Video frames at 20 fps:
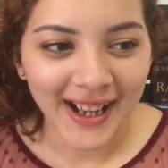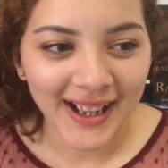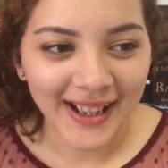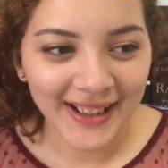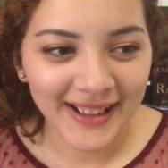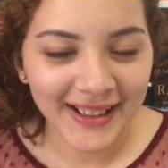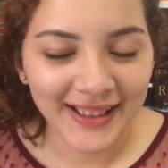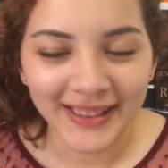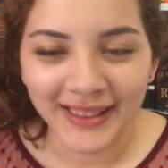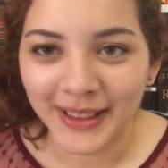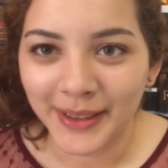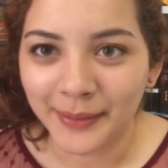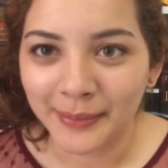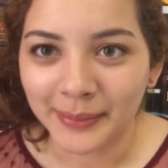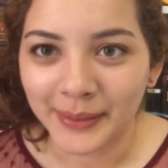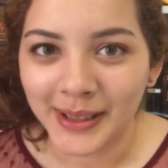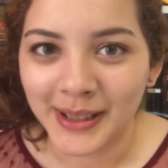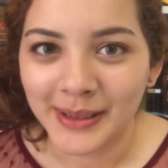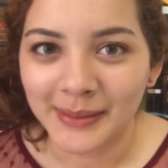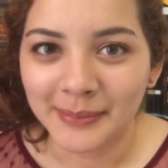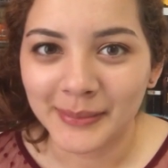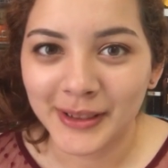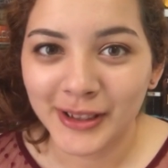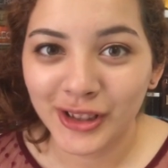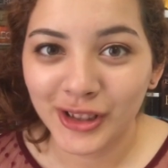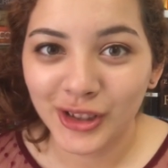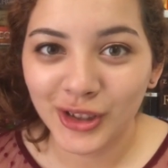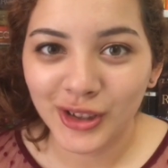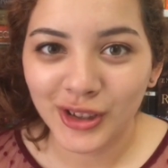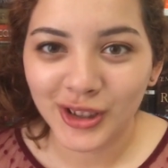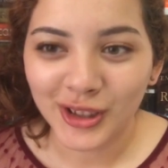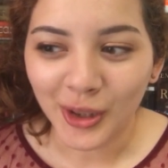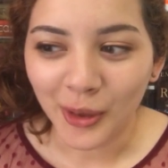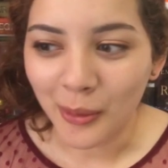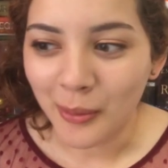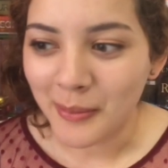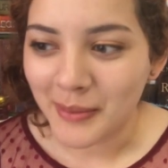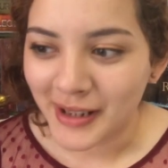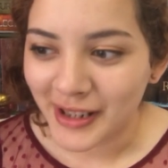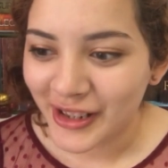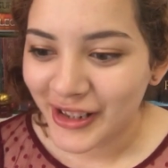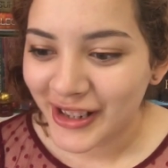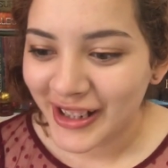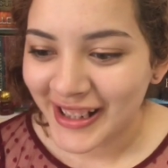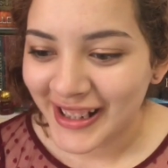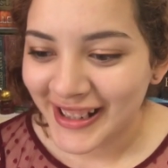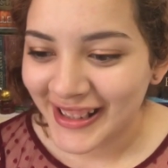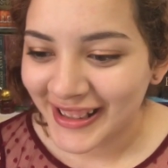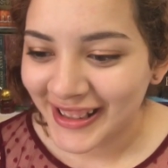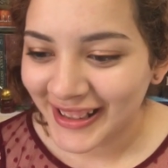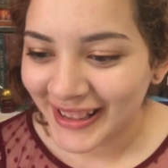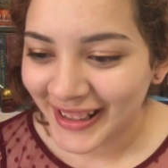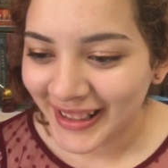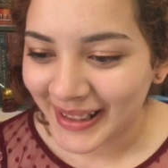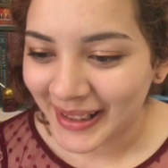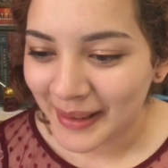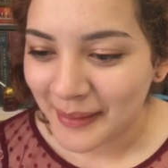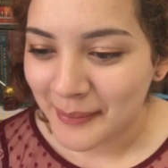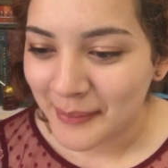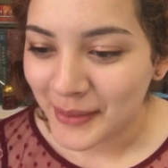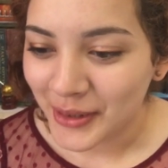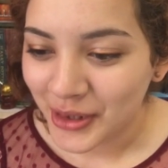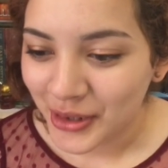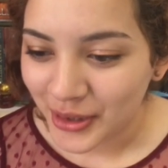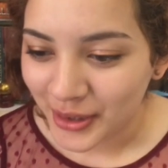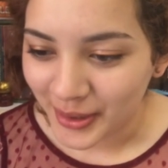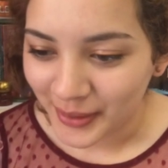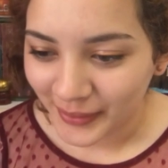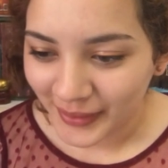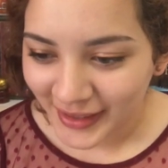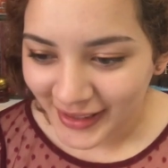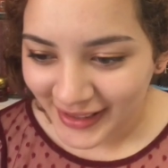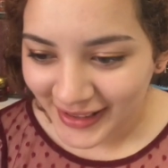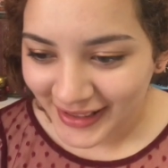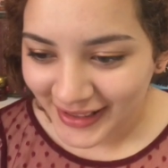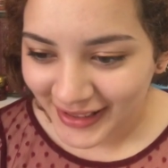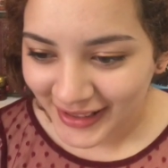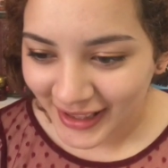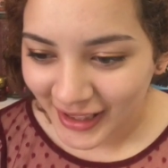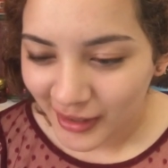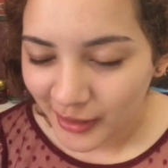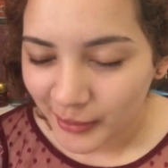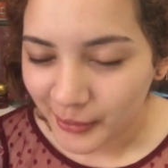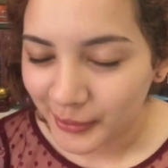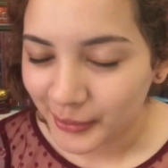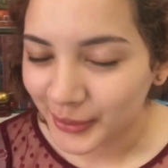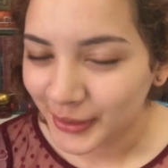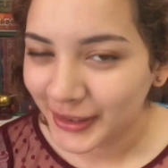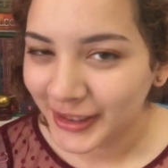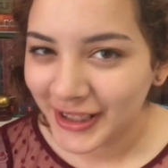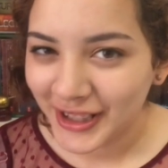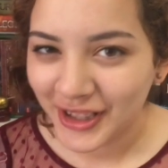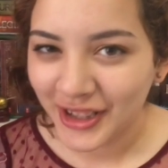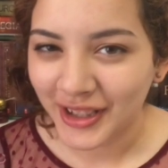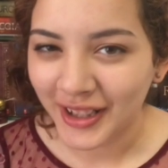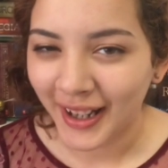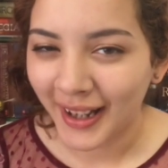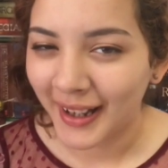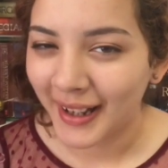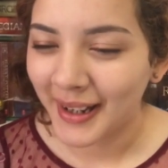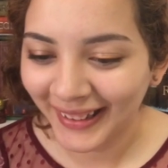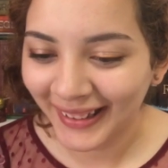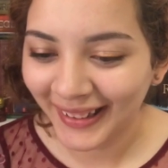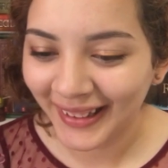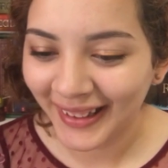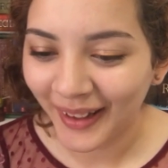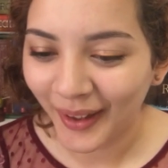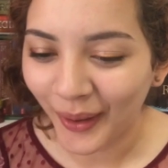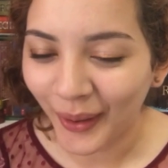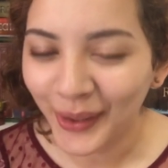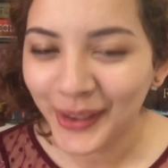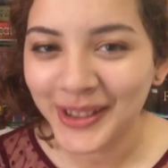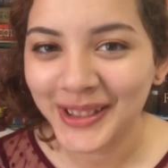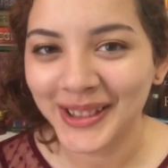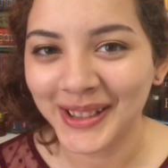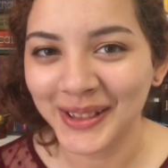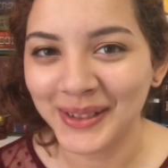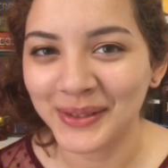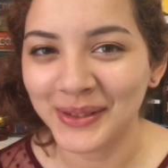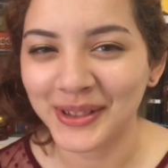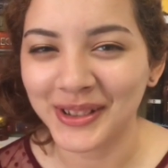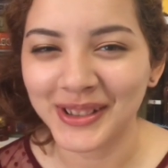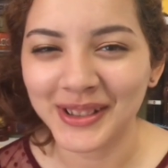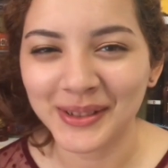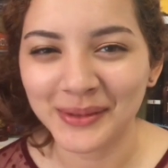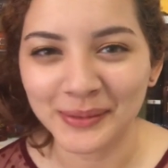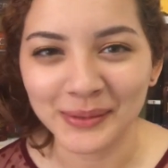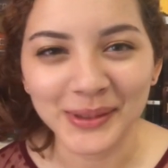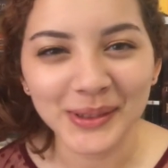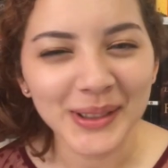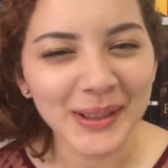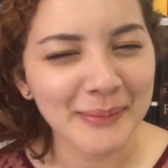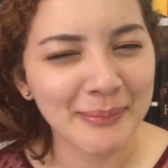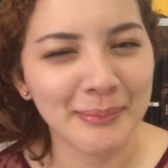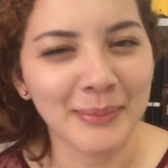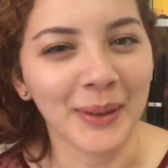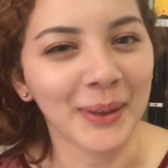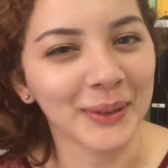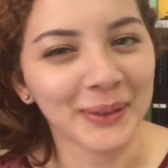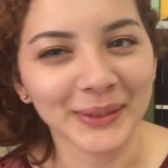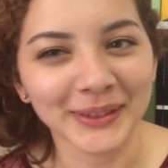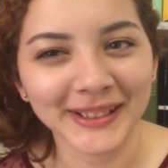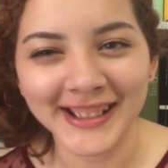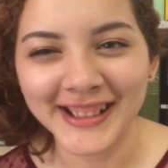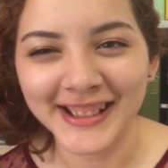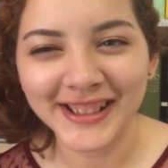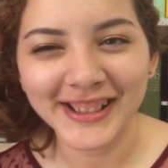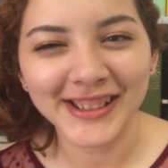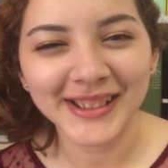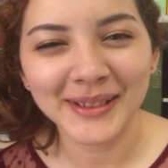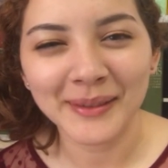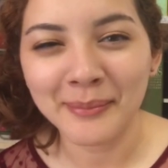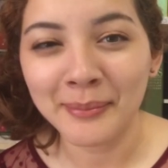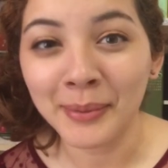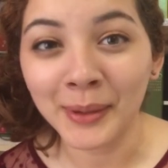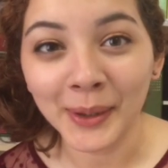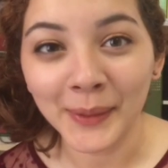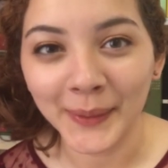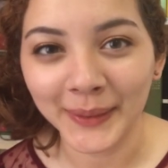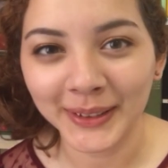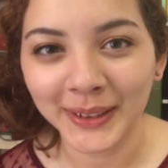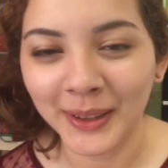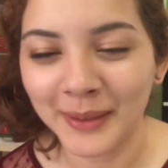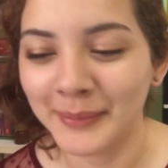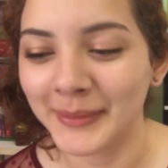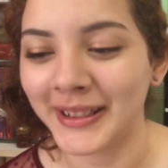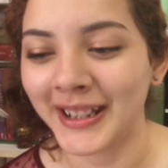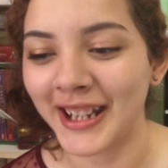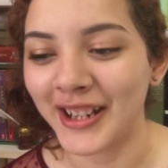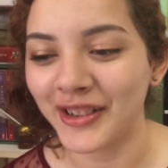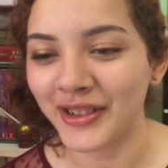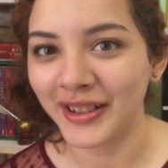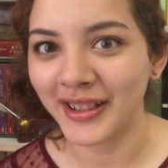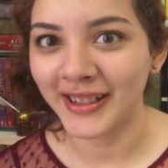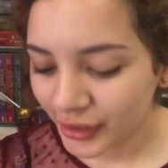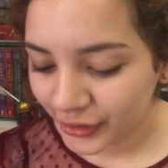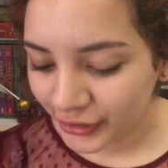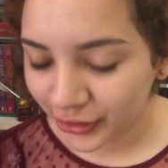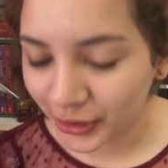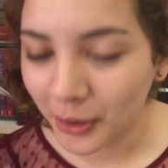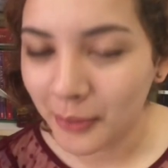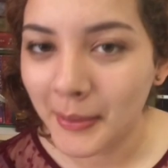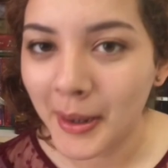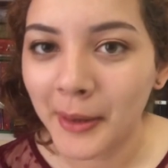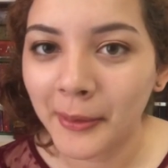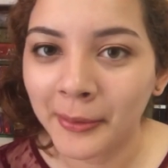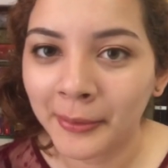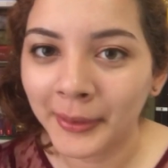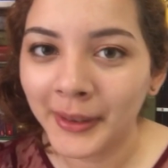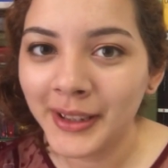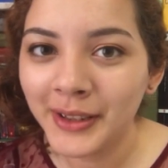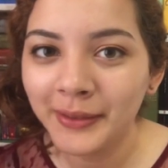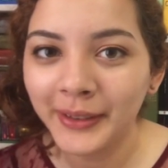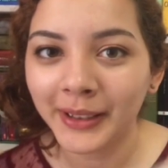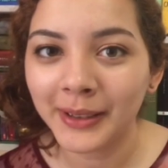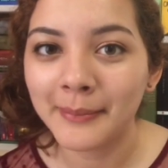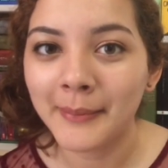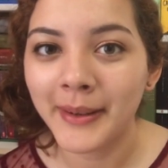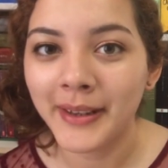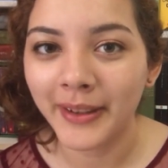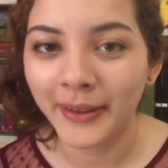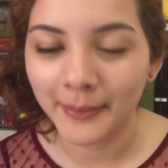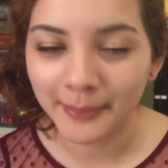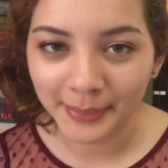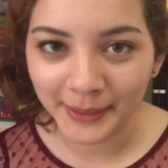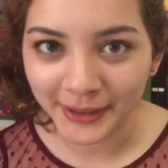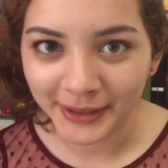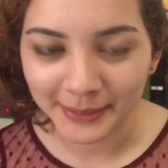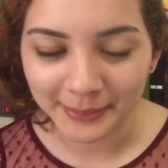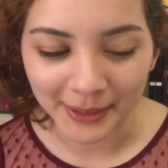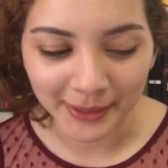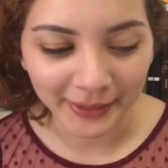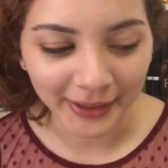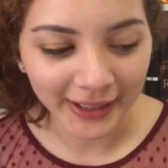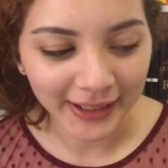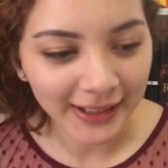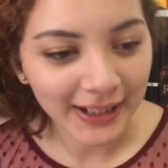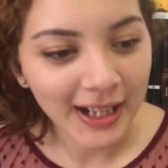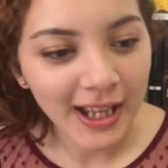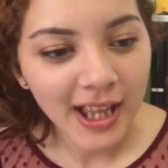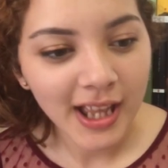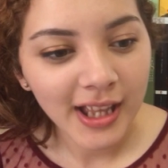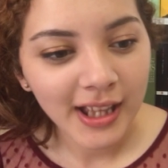I love Bram so much. He's like mischievous, really shy, also just really bold. It's just the perfect combination. And so my friend recommended the book to me, right?